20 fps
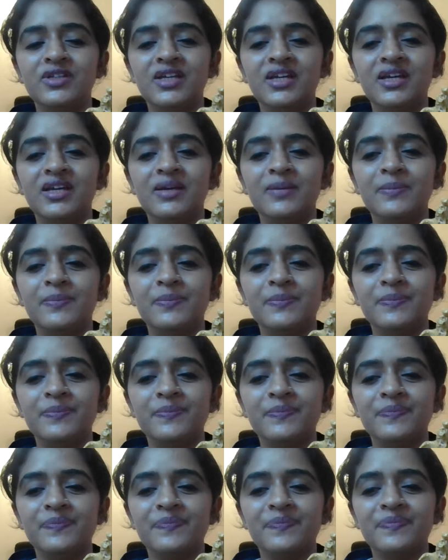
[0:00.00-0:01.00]
the
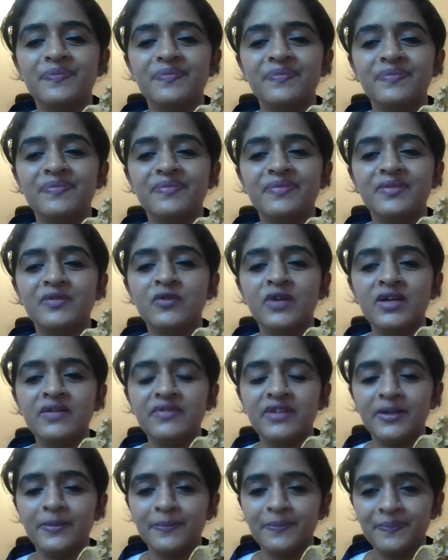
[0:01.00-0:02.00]

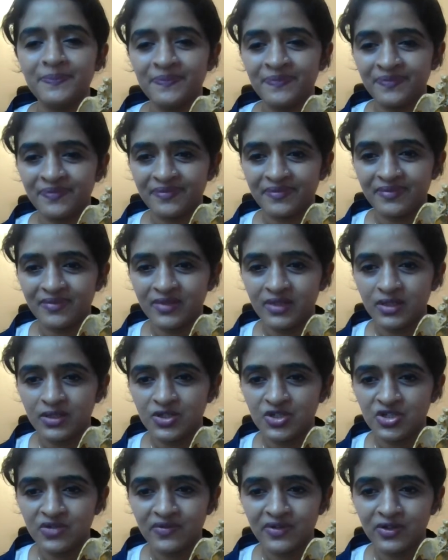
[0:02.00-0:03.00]
Viva.
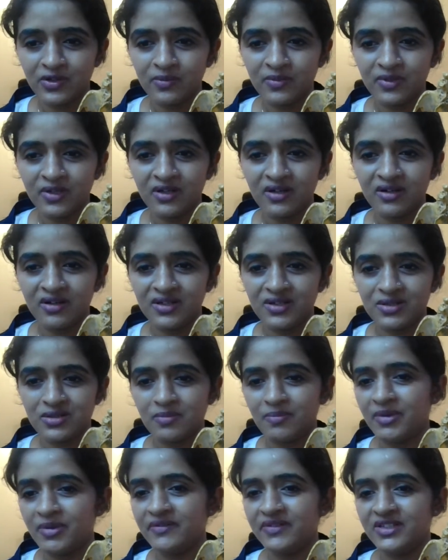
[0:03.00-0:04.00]
Yes, Shivakumar, yes,
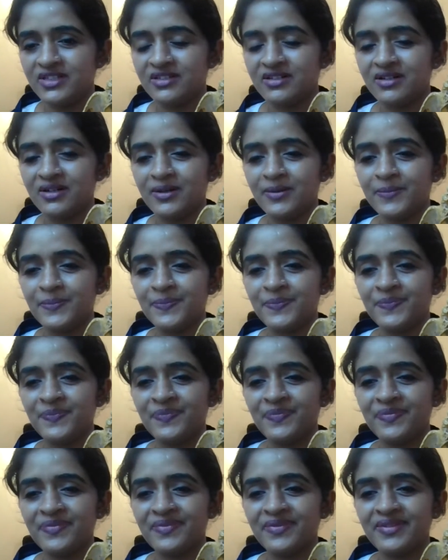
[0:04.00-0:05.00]
Pavitra.
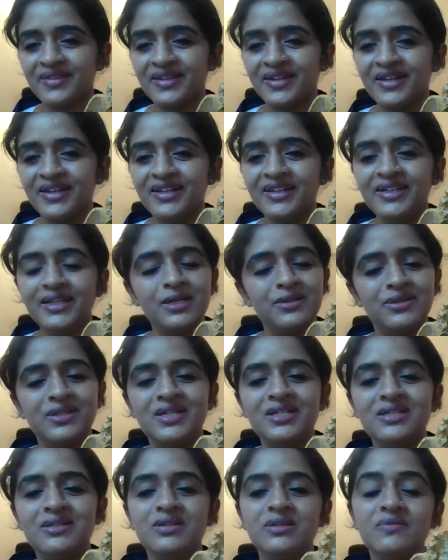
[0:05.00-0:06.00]
Yes,
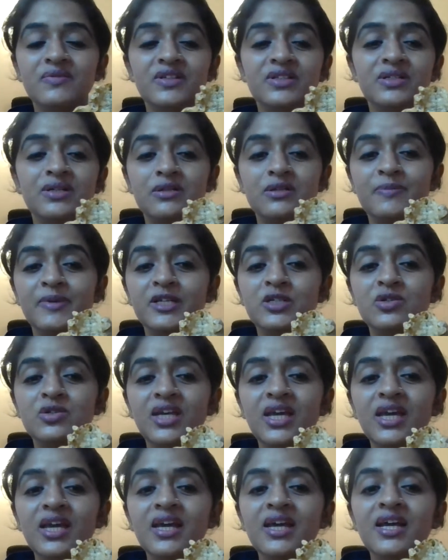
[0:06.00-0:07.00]
it is with respect to
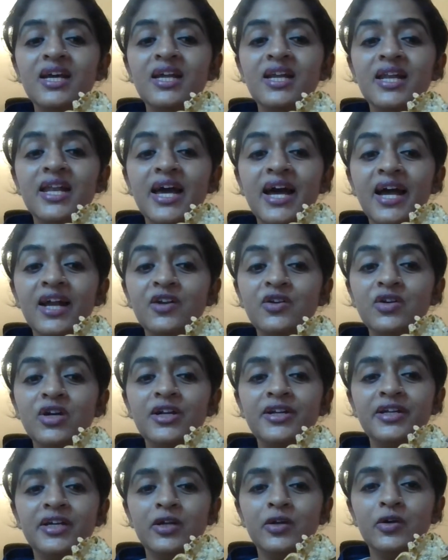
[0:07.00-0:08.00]
the
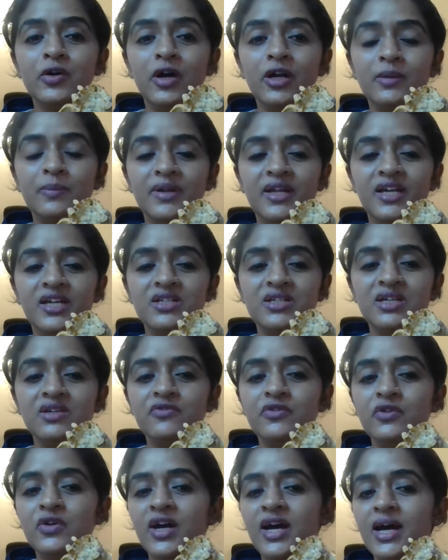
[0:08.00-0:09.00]
lateral pterygoid plate.
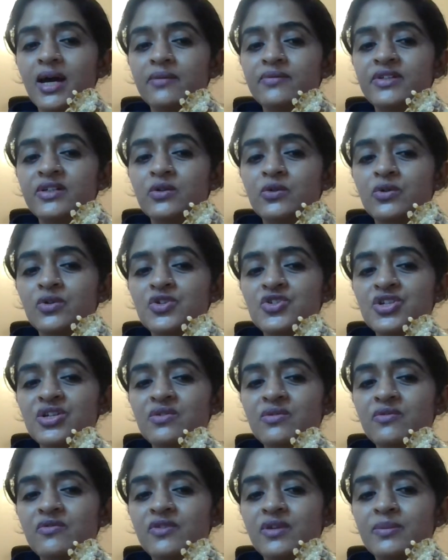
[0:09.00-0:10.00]
If you have the
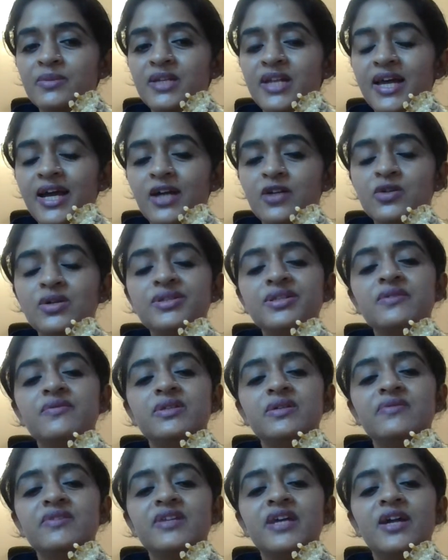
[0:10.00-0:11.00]
origin from the lateral
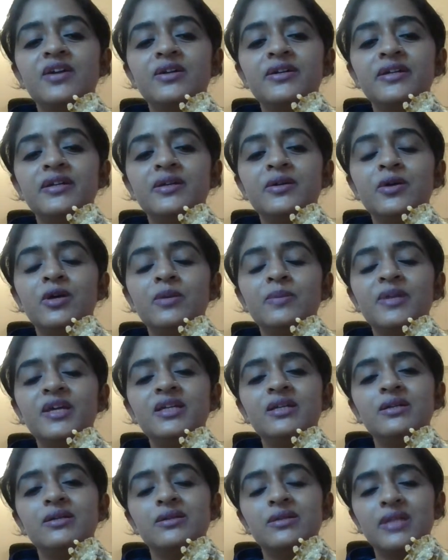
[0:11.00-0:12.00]
surface of lateral pterygoid
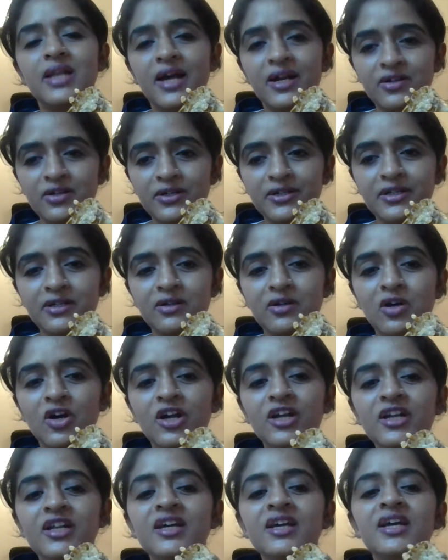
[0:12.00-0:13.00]
plate, it is lateral
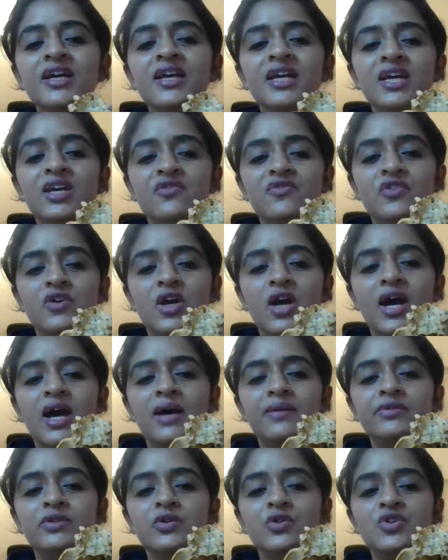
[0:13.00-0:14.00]
pterygoid. If you
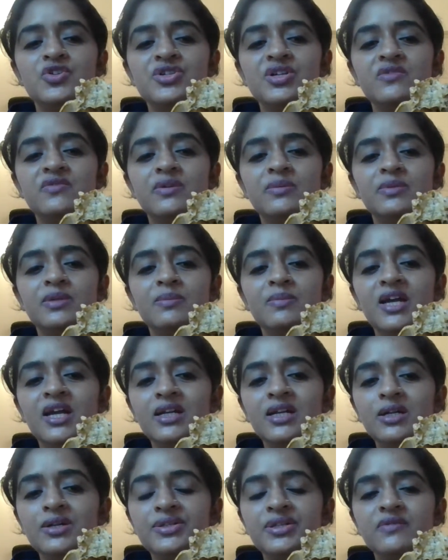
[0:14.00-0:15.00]
have the origin from the
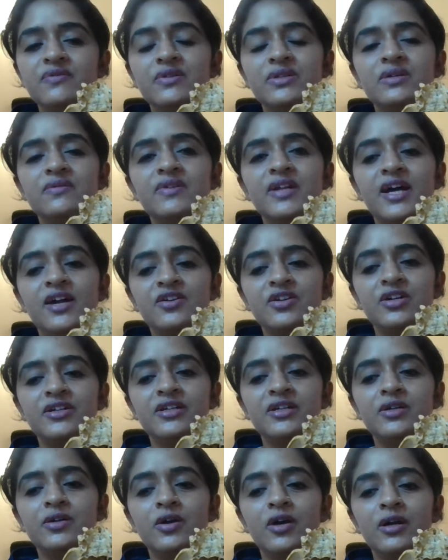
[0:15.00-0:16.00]
medial surface of lateral
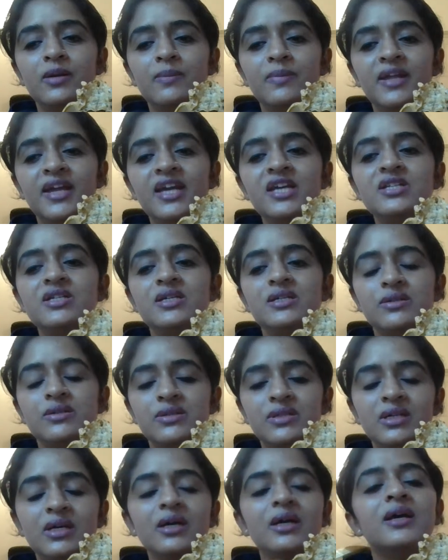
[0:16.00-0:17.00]
pterygoid plate, it
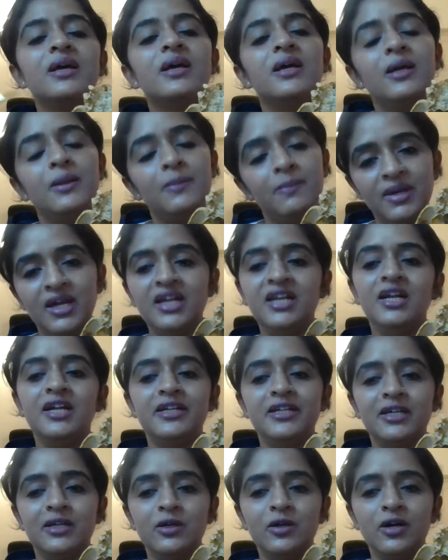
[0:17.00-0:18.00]
is the medial
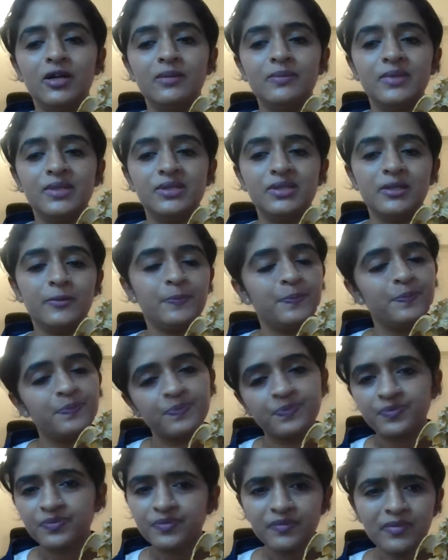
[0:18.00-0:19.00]
pterygoid muscle.
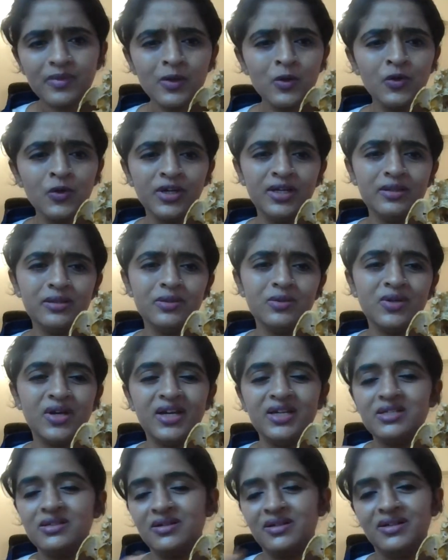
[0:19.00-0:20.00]
Okay, so
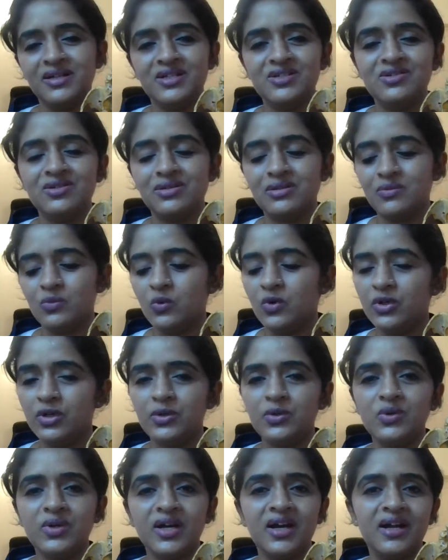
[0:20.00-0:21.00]
I just
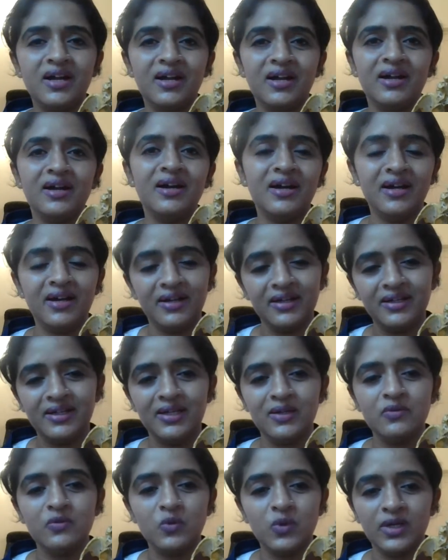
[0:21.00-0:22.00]
wanted to
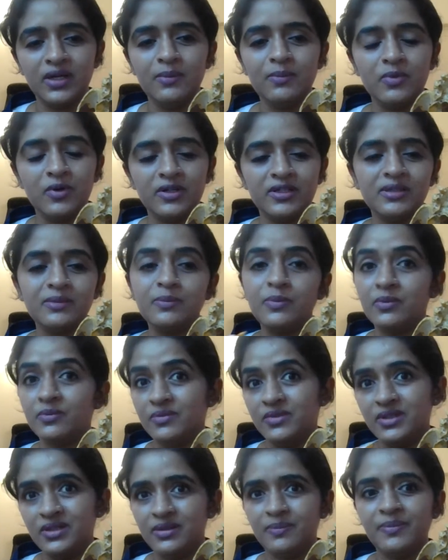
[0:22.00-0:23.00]
give one important
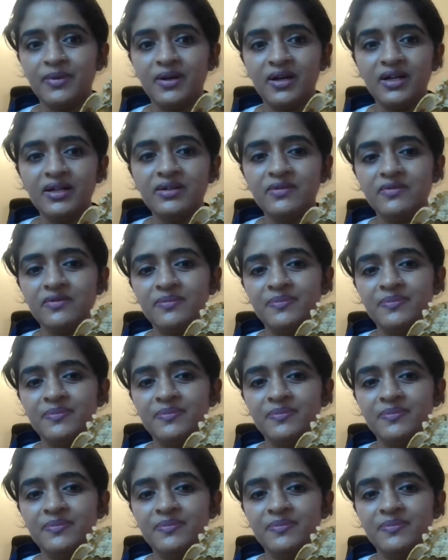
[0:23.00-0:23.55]
part